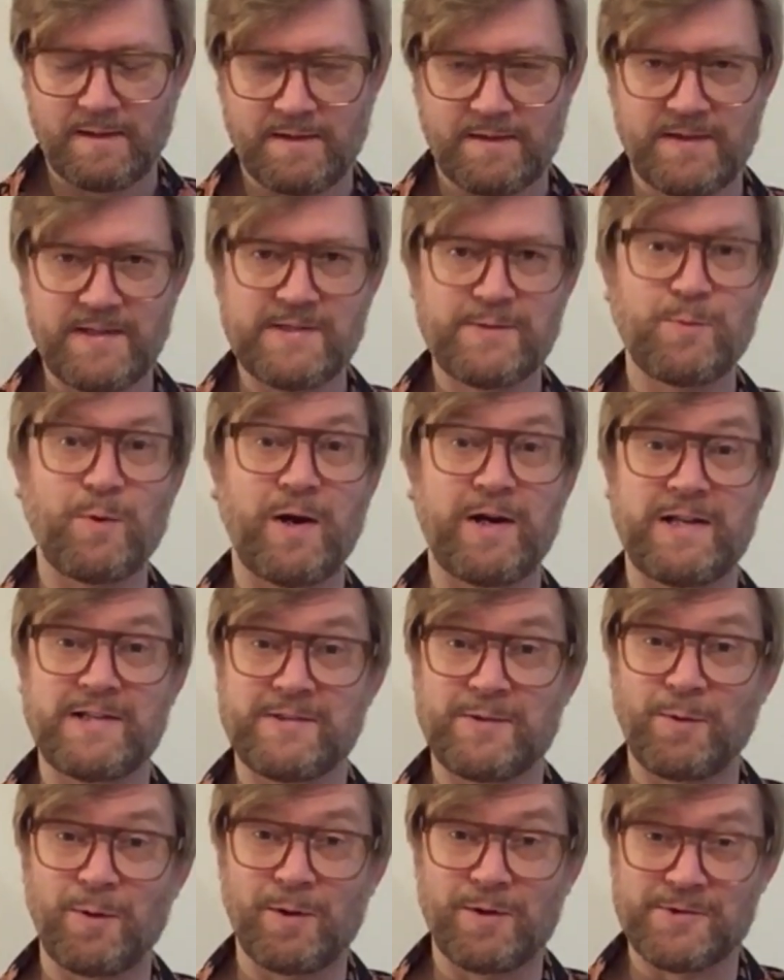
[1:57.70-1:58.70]
This one is
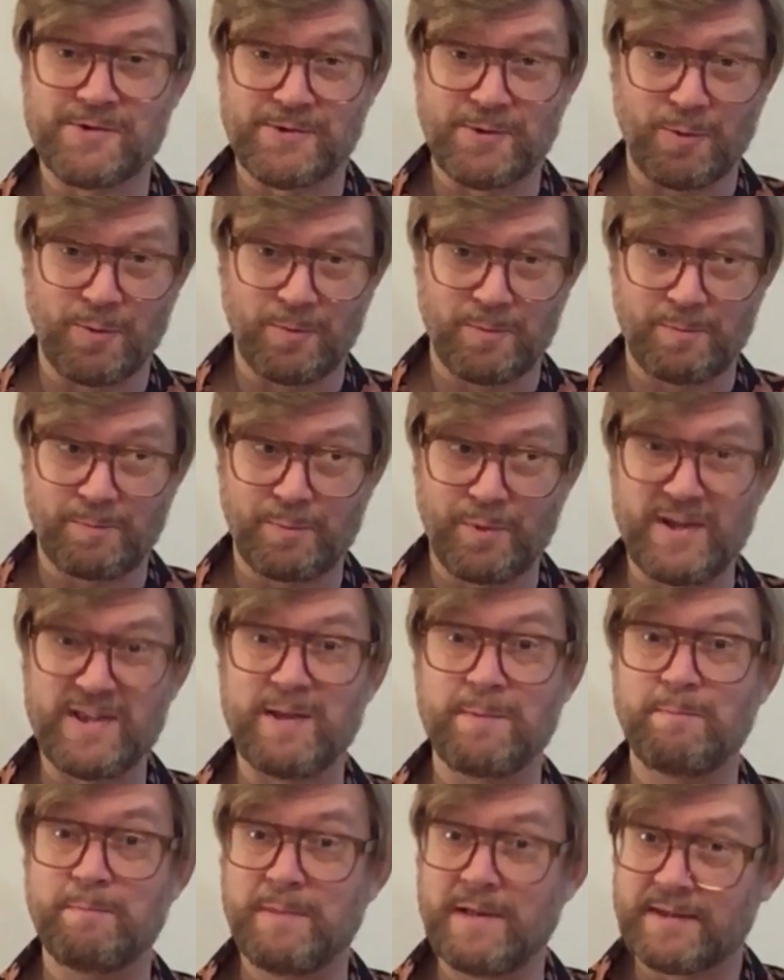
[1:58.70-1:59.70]
also pretty
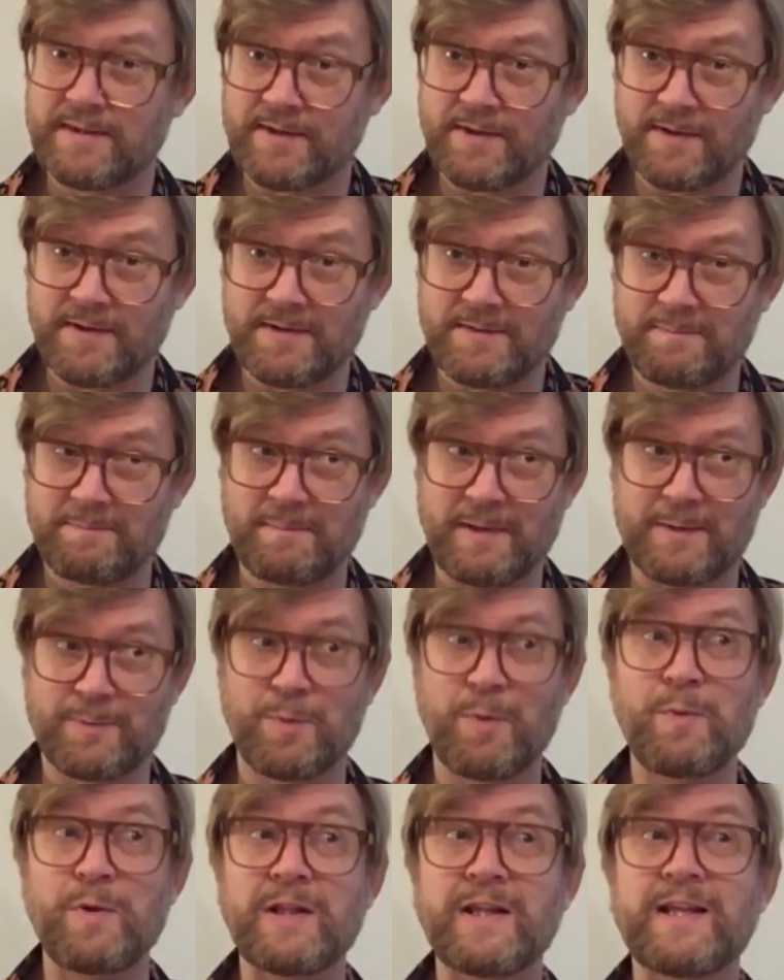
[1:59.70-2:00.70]
bitter, but we
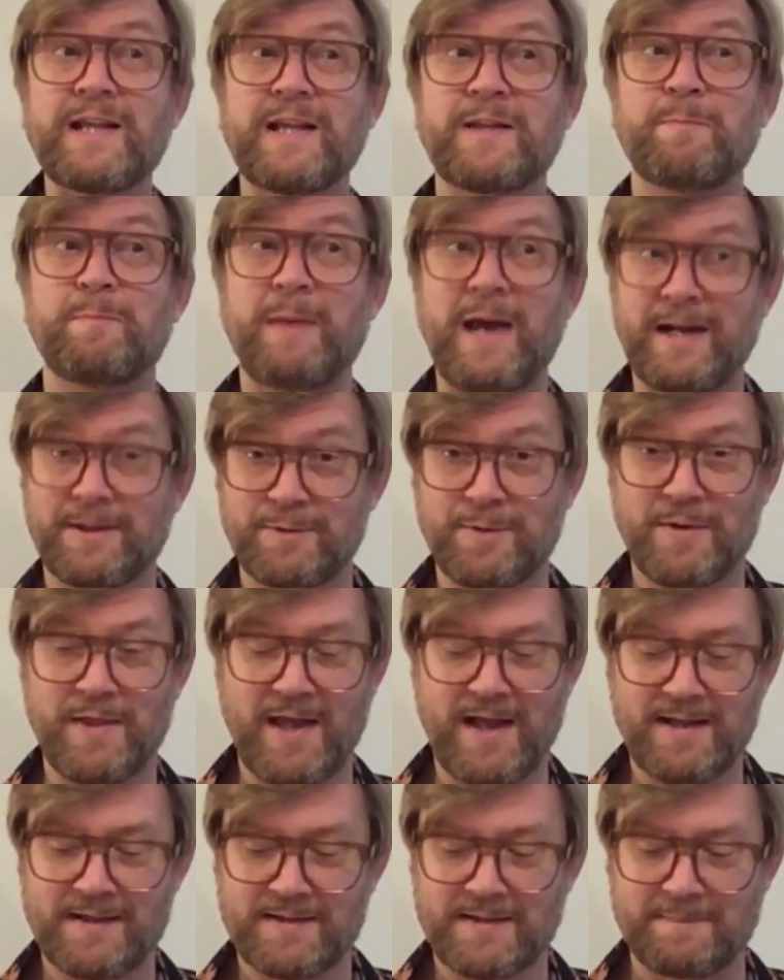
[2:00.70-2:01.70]
will get back to
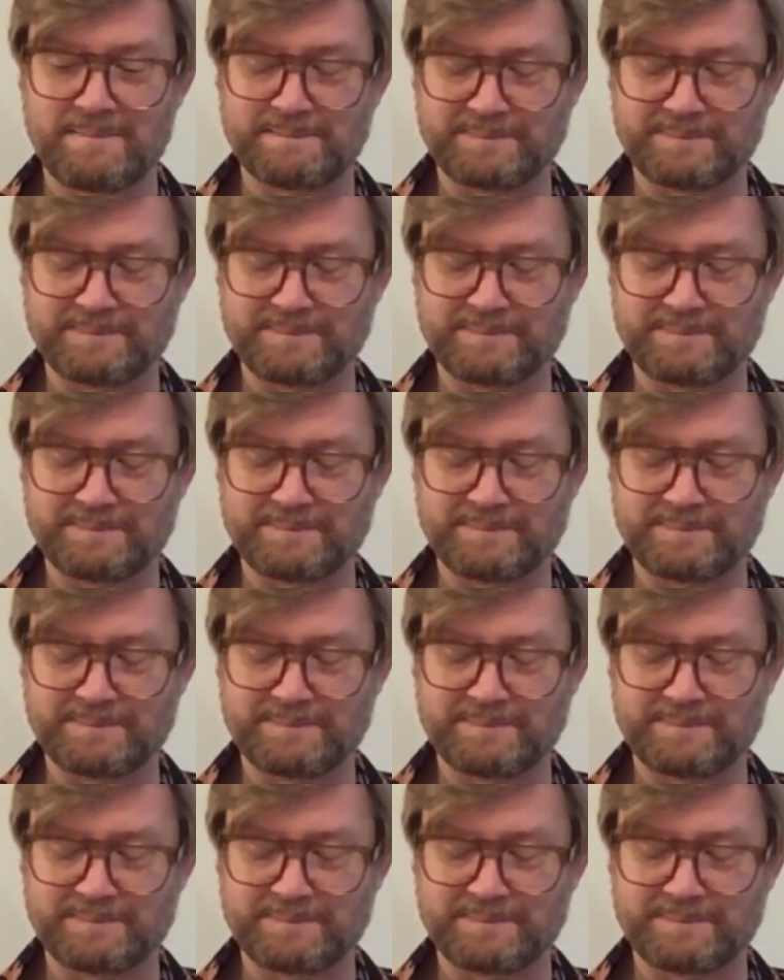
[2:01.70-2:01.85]
that.